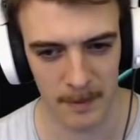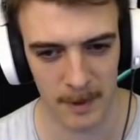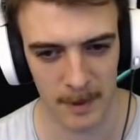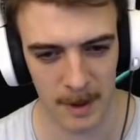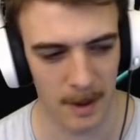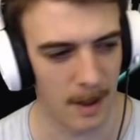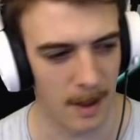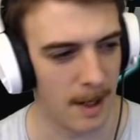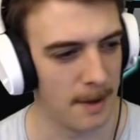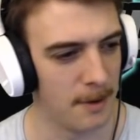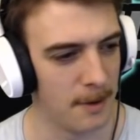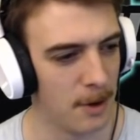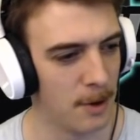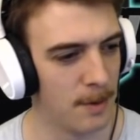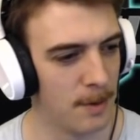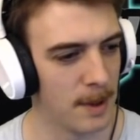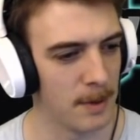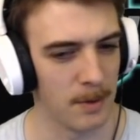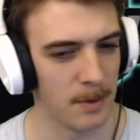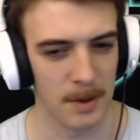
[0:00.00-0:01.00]
Alright,
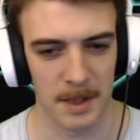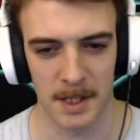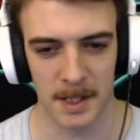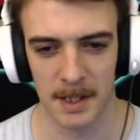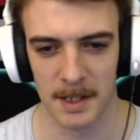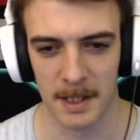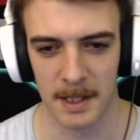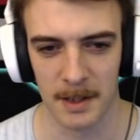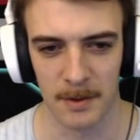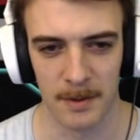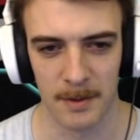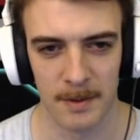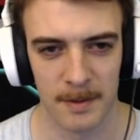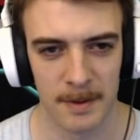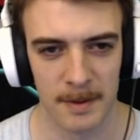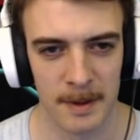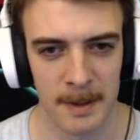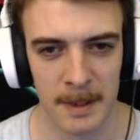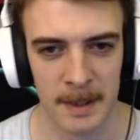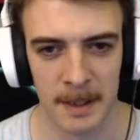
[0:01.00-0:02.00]
nobody wants to deal.
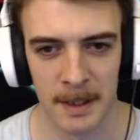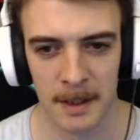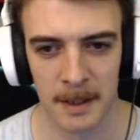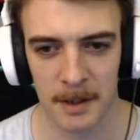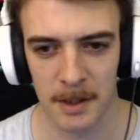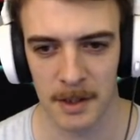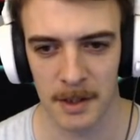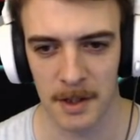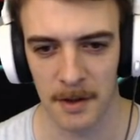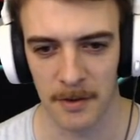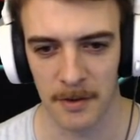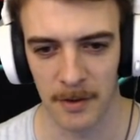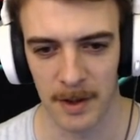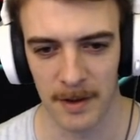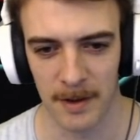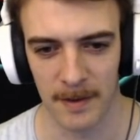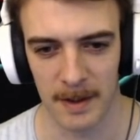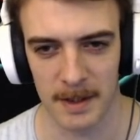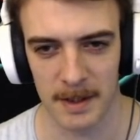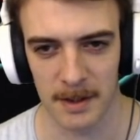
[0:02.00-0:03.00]
Just the 3 of
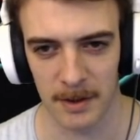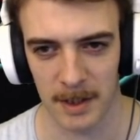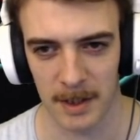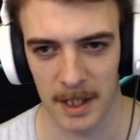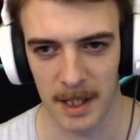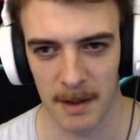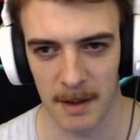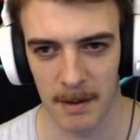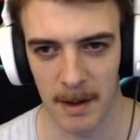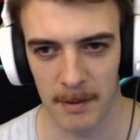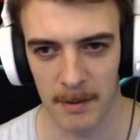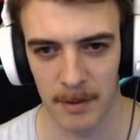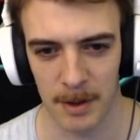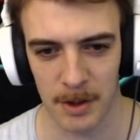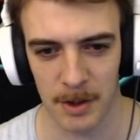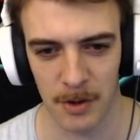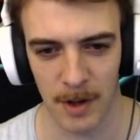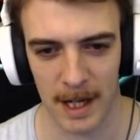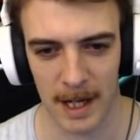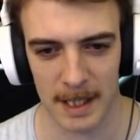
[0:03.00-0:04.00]
us, okay? I
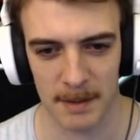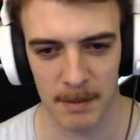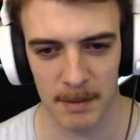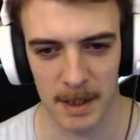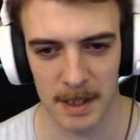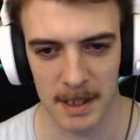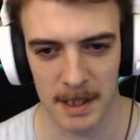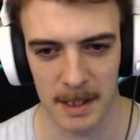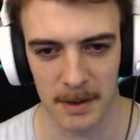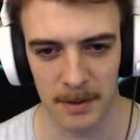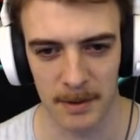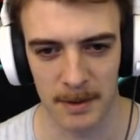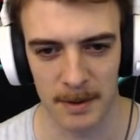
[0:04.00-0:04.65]
retract my deal.